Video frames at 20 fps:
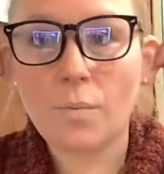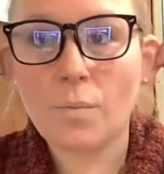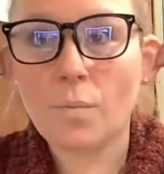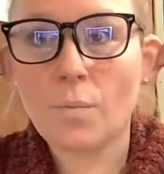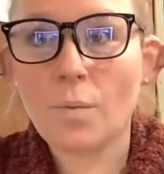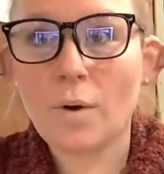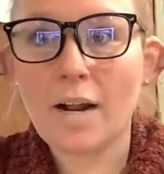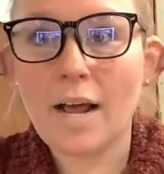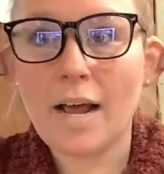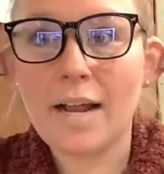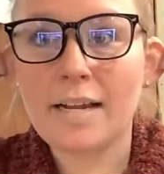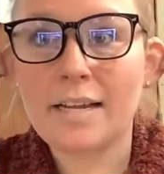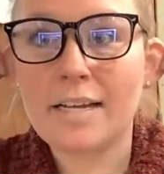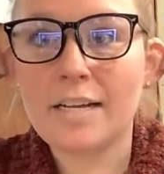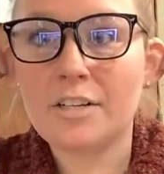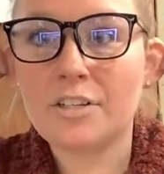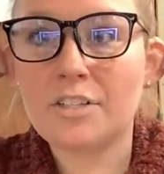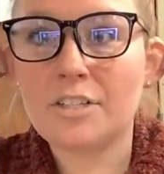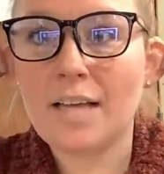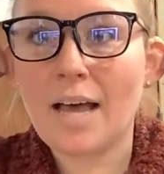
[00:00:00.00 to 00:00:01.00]
1 on
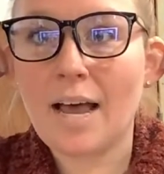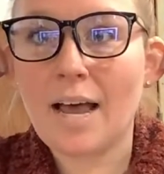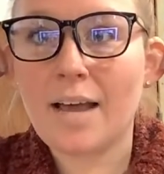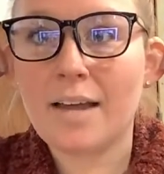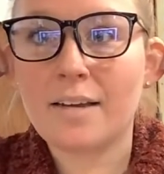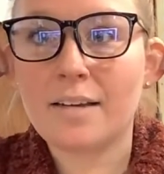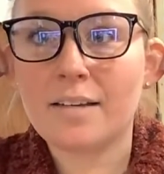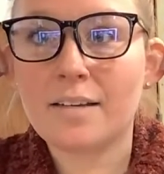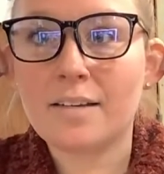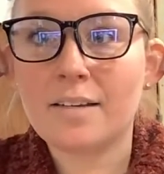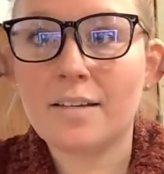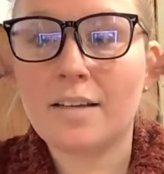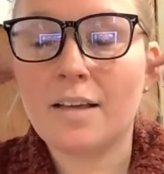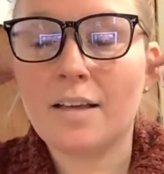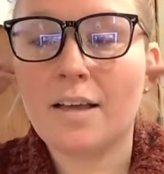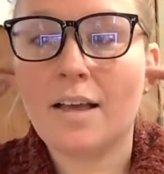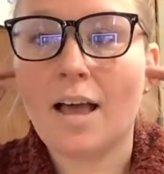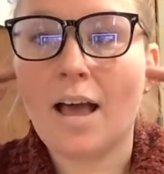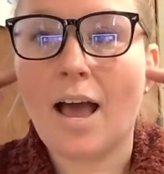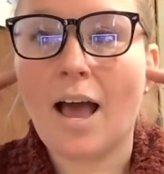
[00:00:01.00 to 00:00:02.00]
each side.
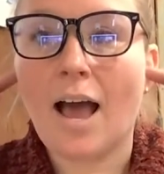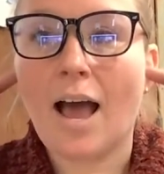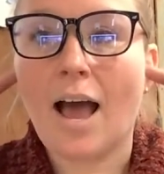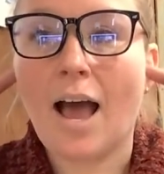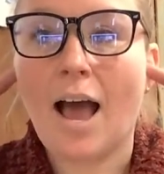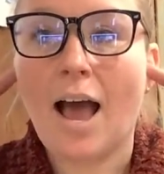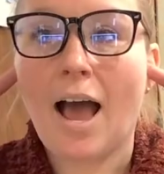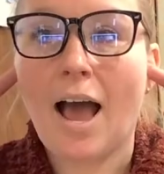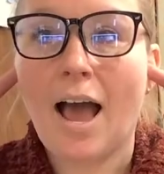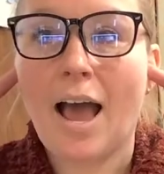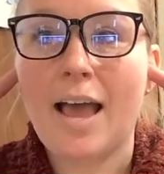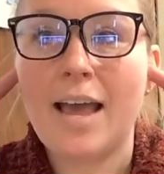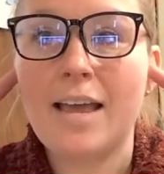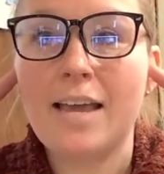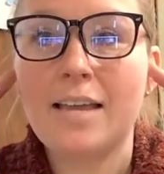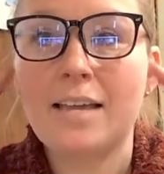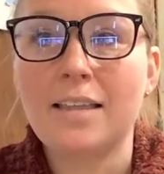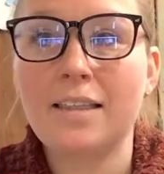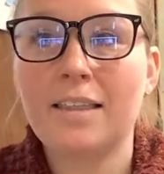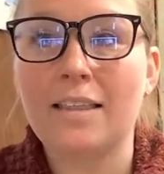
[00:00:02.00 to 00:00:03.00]

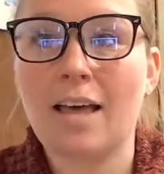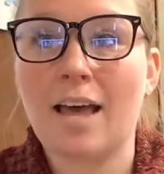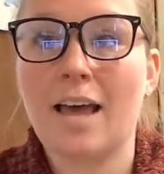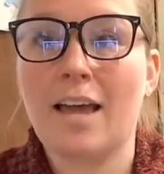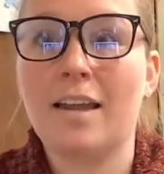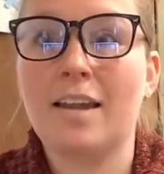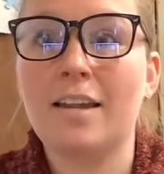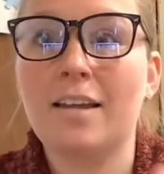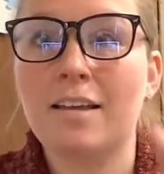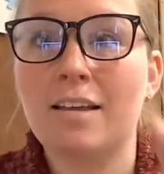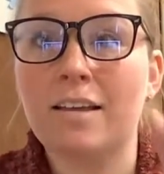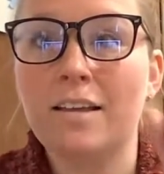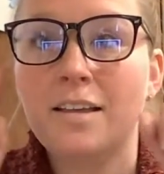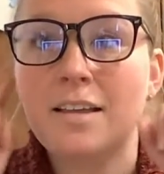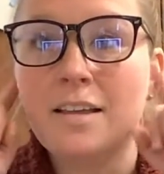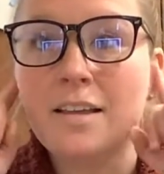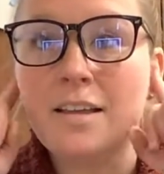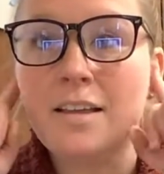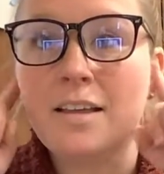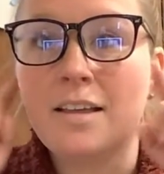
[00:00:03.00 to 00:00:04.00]
I then
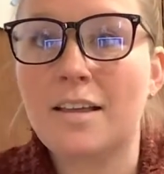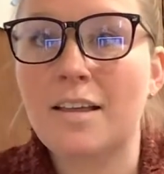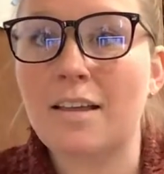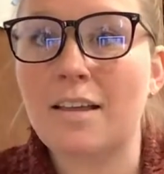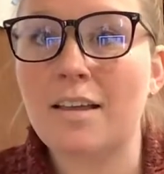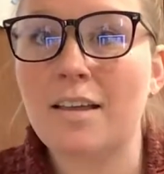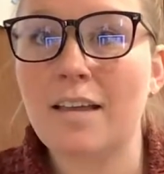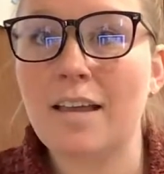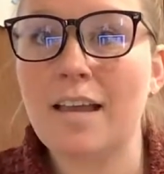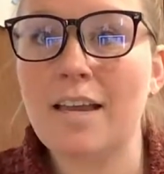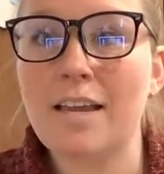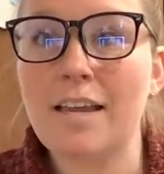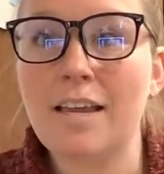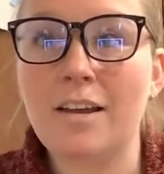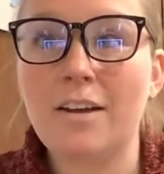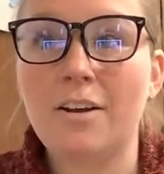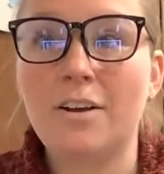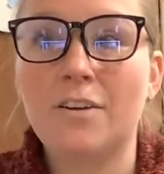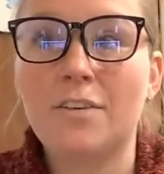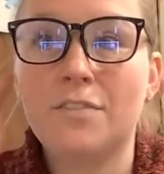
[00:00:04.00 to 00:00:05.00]
can
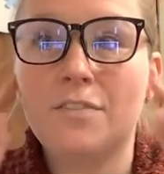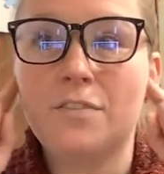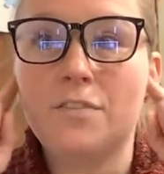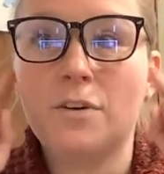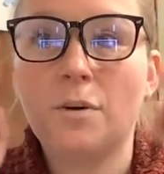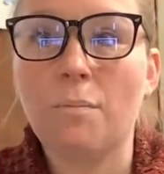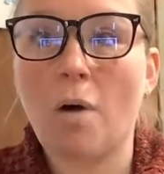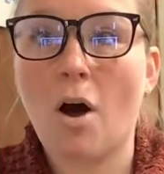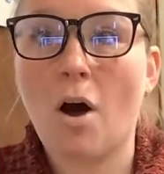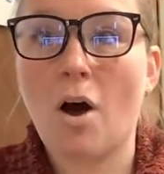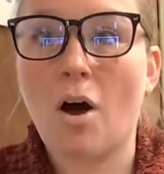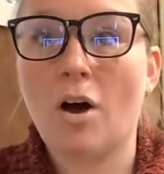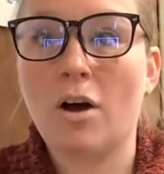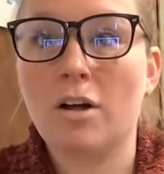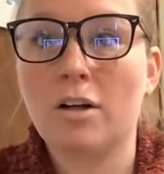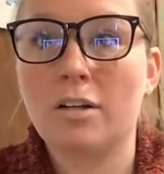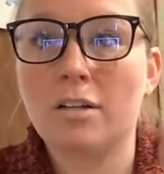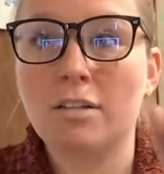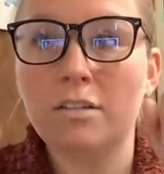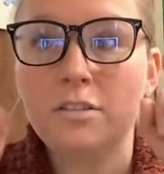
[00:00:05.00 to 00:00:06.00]
hear from
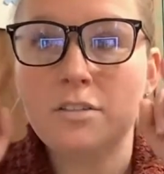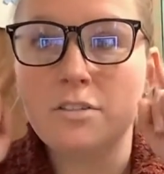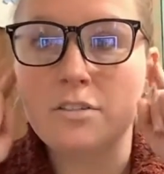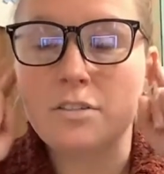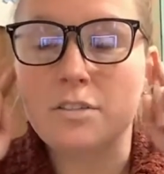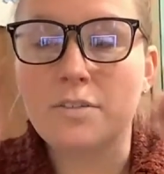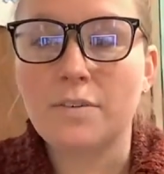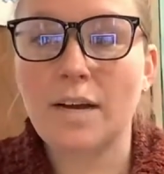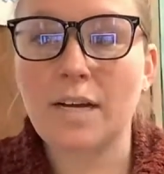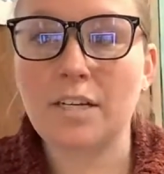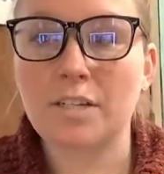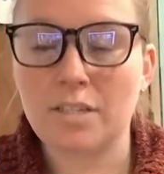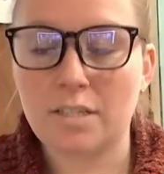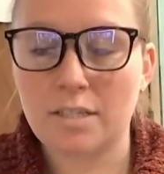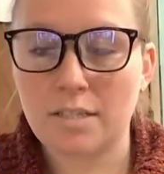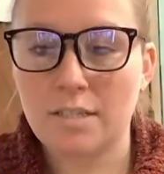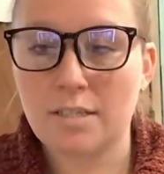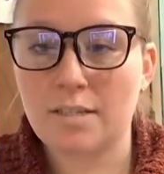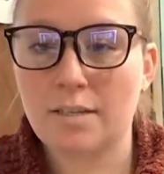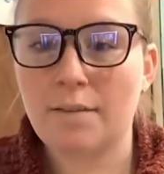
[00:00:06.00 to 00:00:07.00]
all
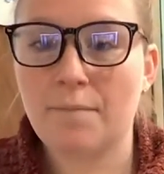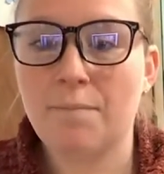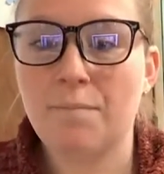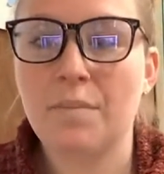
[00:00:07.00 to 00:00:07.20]
directions.